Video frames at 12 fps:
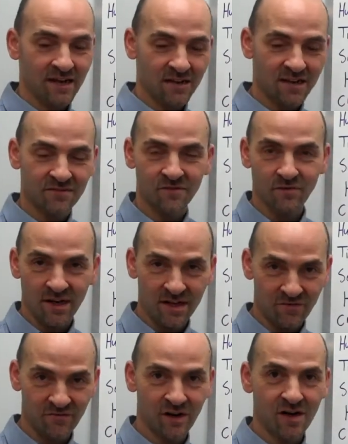I'll have the right
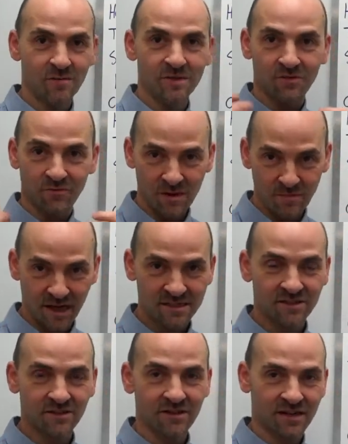environment, the right
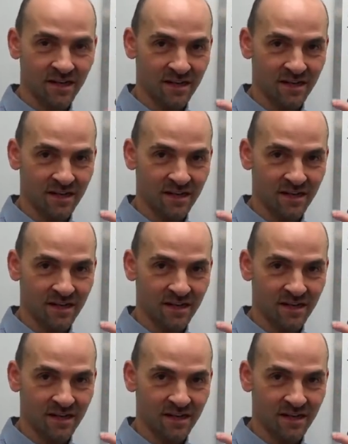bacteria can